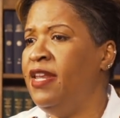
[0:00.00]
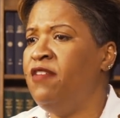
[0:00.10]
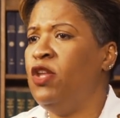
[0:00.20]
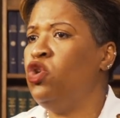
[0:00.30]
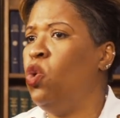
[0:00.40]
And
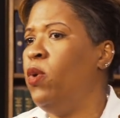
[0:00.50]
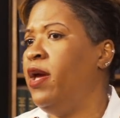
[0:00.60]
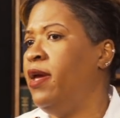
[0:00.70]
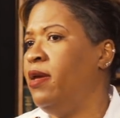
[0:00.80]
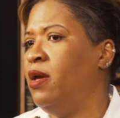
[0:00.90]
even the
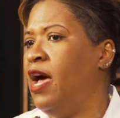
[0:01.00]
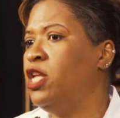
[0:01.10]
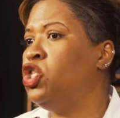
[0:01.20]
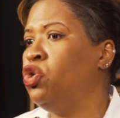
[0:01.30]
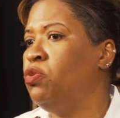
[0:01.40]
way
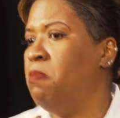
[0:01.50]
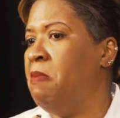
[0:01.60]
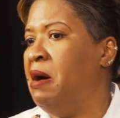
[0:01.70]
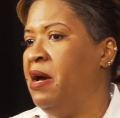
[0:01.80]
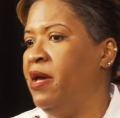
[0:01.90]
I took
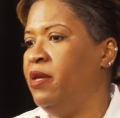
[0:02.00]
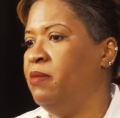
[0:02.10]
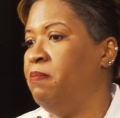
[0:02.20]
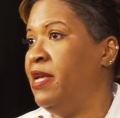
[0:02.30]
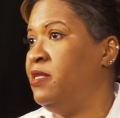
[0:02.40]

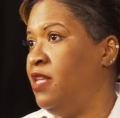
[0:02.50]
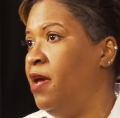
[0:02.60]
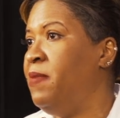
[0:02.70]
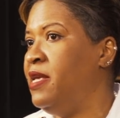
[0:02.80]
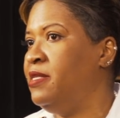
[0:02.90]
my
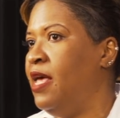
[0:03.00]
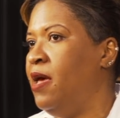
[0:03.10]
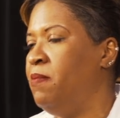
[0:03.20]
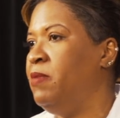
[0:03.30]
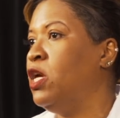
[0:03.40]
STEP
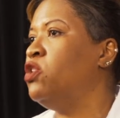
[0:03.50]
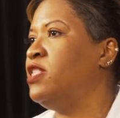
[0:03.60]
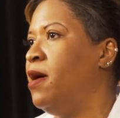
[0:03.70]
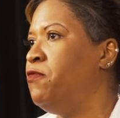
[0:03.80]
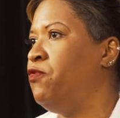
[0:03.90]
exam,
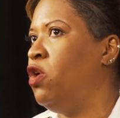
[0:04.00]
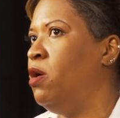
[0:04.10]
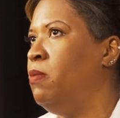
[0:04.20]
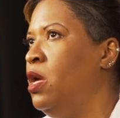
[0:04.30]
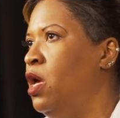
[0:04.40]
because I'm
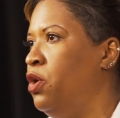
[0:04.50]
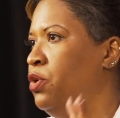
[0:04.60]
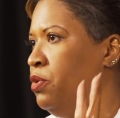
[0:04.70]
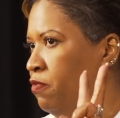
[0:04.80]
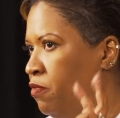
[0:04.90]
from
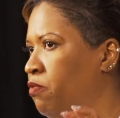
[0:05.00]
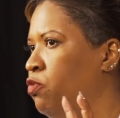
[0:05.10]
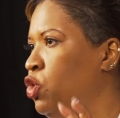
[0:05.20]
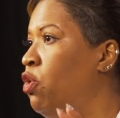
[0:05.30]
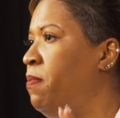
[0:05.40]
a
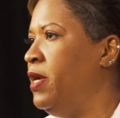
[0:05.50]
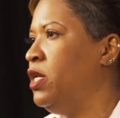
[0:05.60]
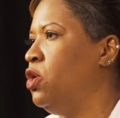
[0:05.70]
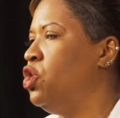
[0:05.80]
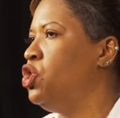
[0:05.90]

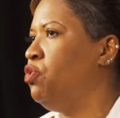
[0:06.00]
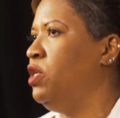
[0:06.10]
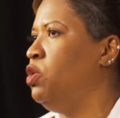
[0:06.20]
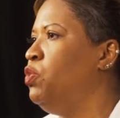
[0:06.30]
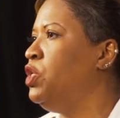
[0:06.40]
European
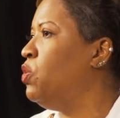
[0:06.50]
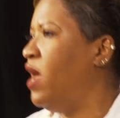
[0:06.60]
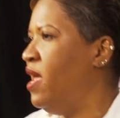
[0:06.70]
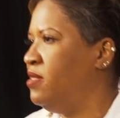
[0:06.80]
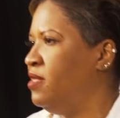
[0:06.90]
country, we do
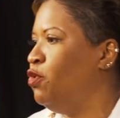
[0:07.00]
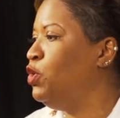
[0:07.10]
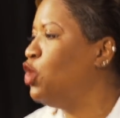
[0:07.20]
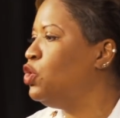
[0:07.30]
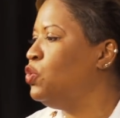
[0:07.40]
essay,
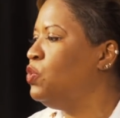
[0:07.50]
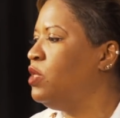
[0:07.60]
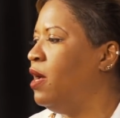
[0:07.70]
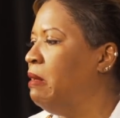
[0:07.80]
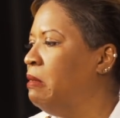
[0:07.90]
we don't do
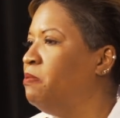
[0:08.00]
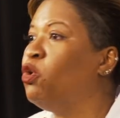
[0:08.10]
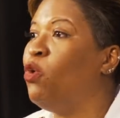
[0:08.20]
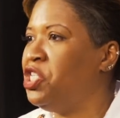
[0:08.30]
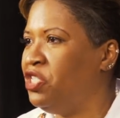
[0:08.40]

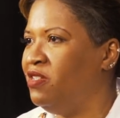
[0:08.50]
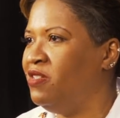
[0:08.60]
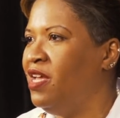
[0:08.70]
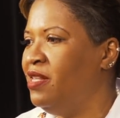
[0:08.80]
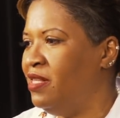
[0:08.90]

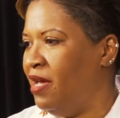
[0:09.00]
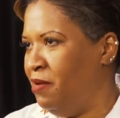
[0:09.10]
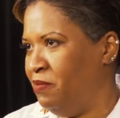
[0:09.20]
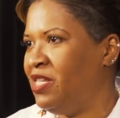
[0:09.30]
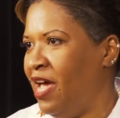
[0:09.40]
type
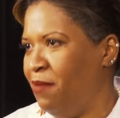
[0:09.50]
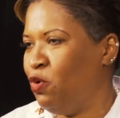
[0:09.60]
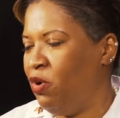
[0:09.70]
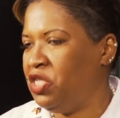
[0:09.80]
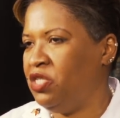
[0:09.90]

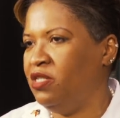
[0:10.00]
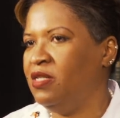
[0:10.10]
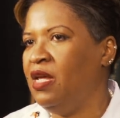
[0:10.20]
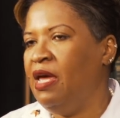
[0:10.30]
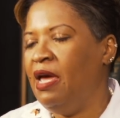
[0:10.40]
question.